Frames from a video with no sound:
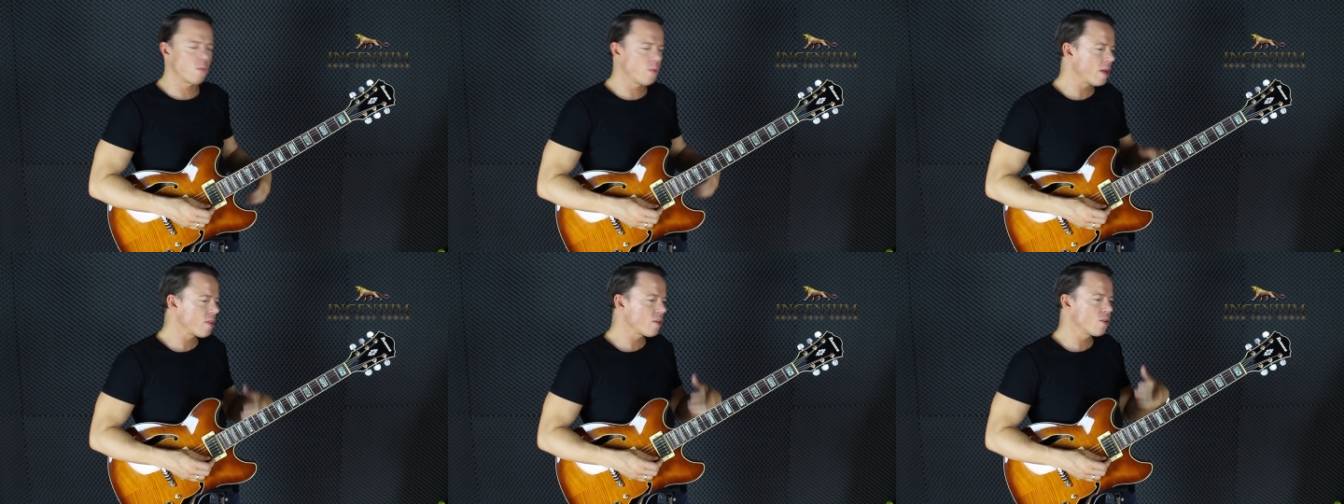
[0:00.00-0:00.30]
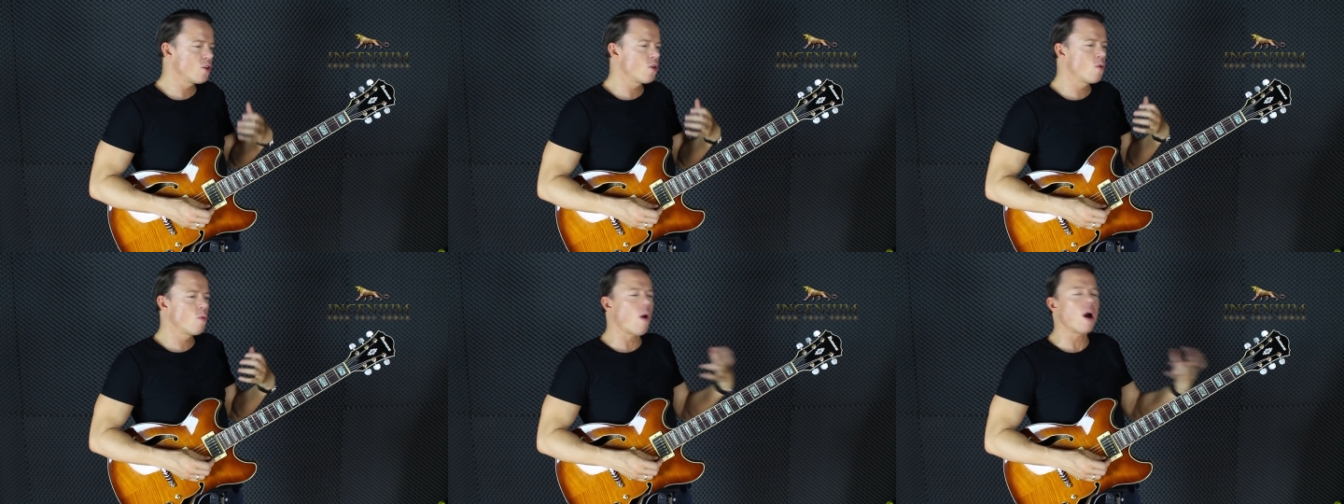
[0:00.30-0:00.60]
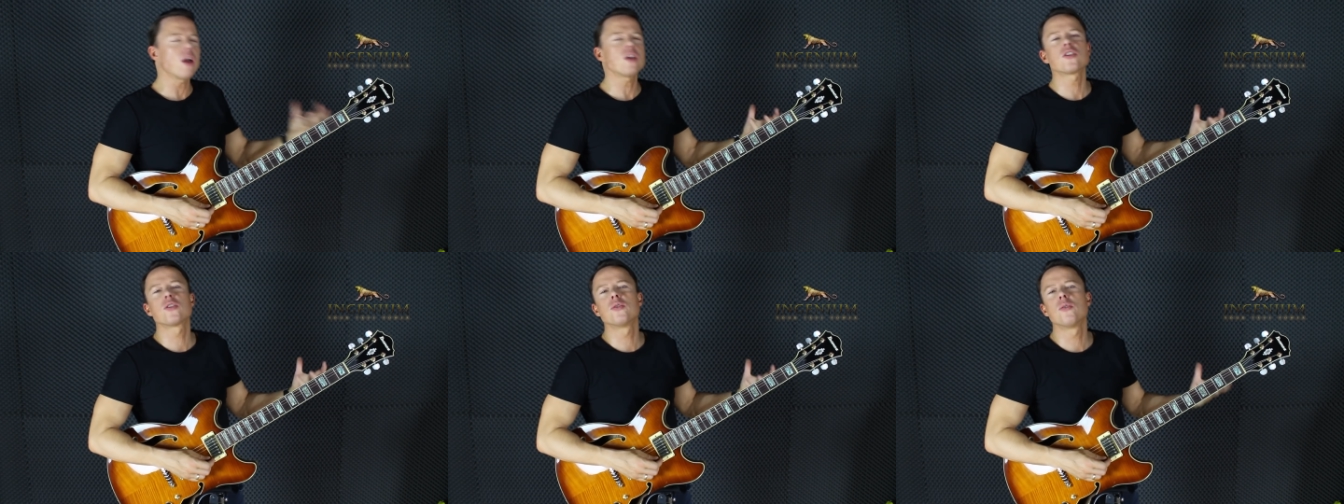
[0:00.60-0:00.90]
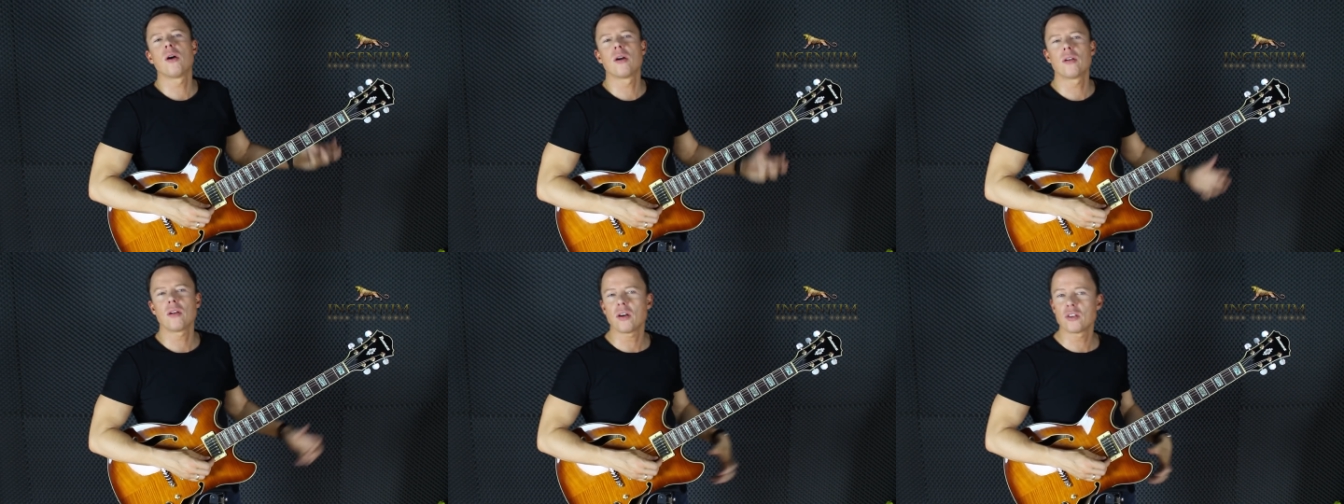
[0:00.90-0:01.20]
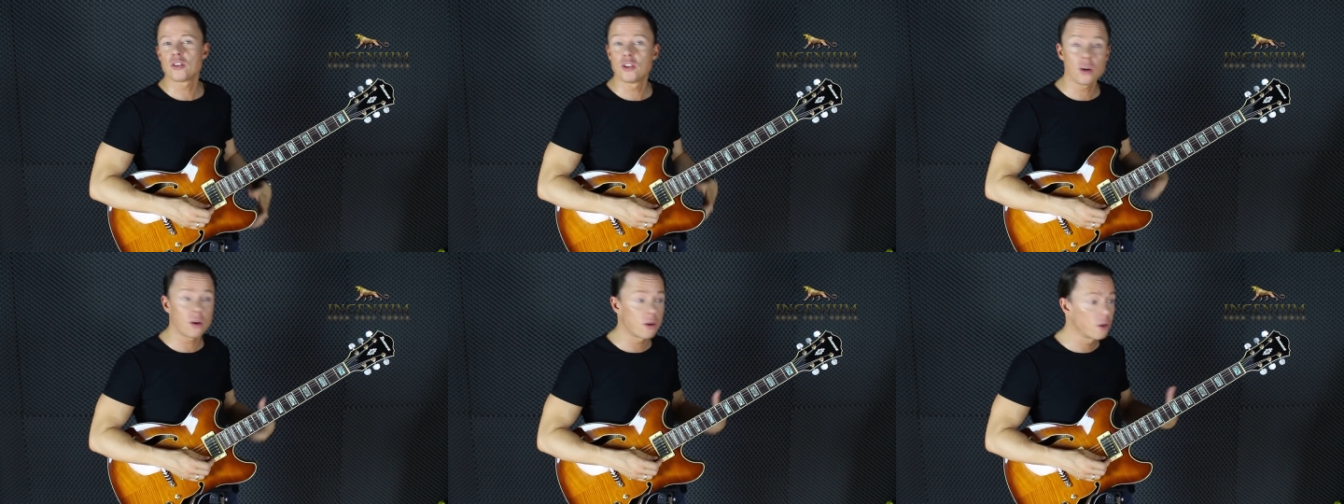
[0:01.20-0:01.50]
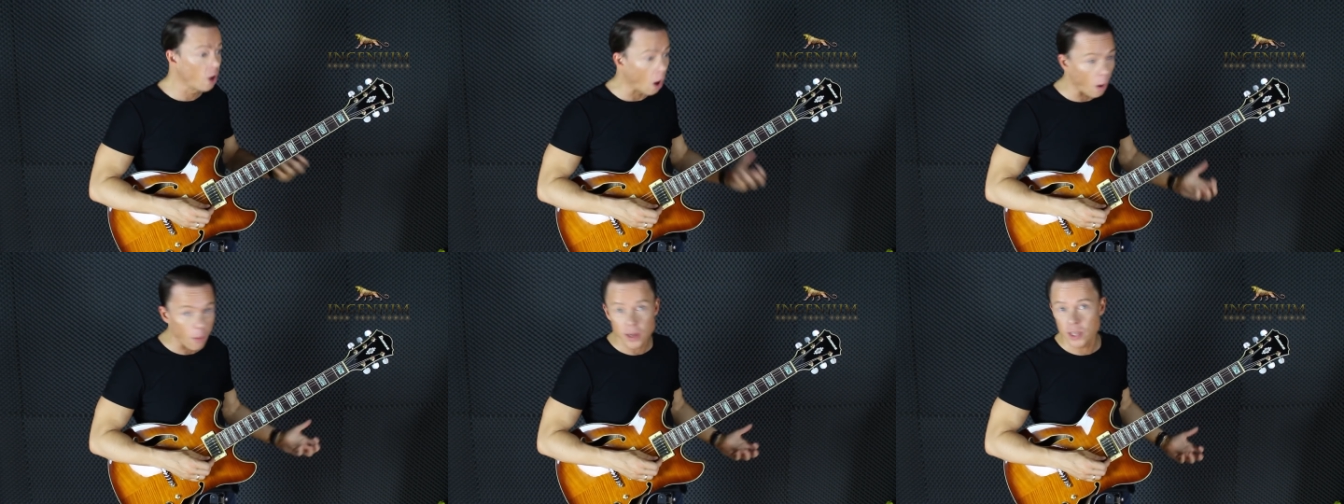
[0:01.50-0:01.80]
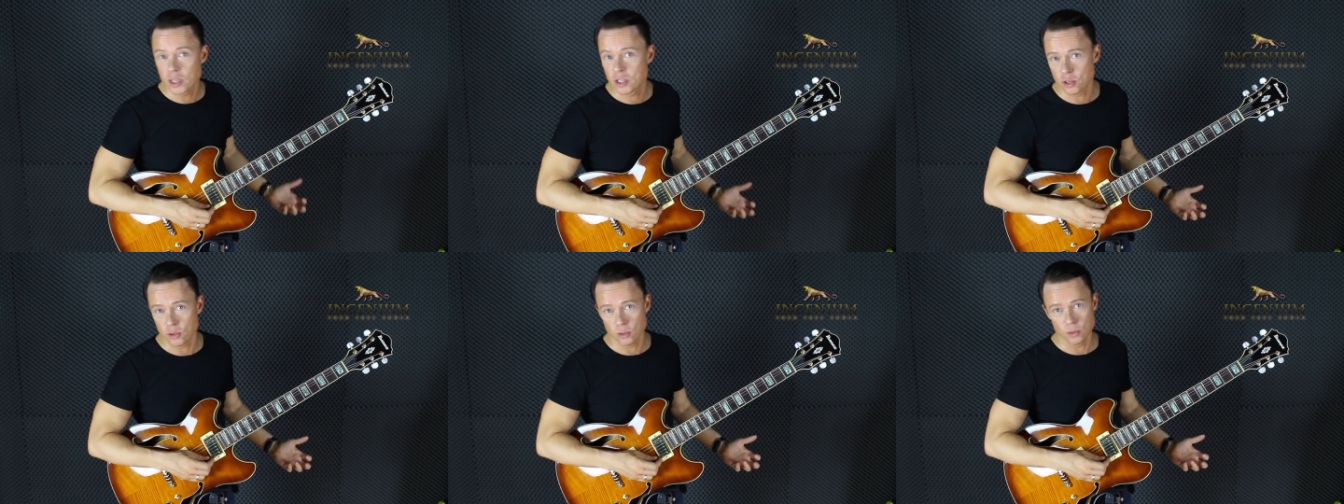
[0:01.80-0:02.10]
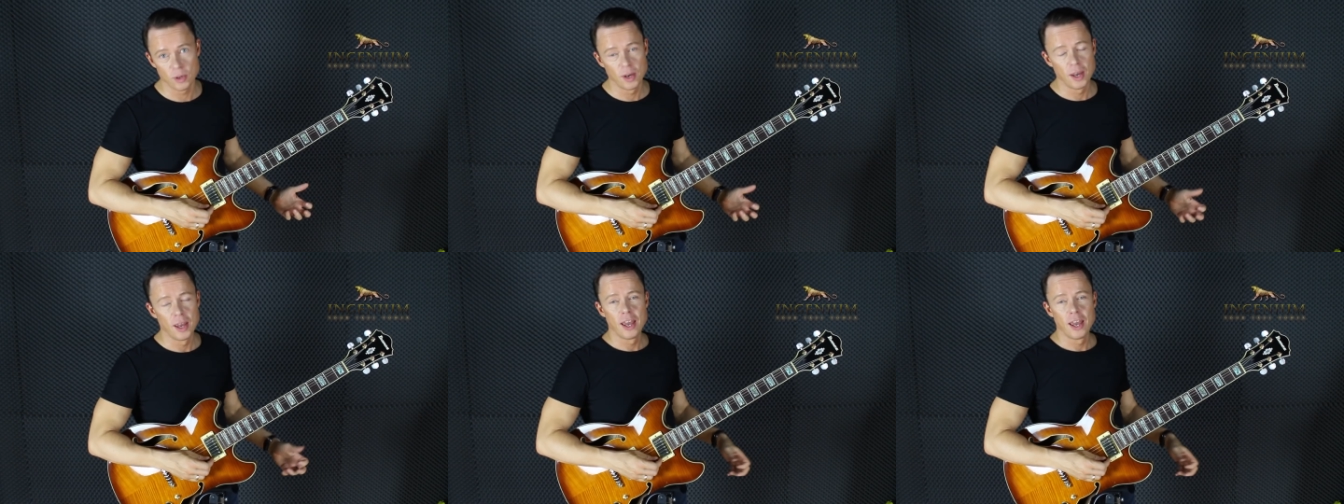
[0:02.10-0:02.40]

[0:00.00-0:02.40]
Whether you want to or not, you're going to.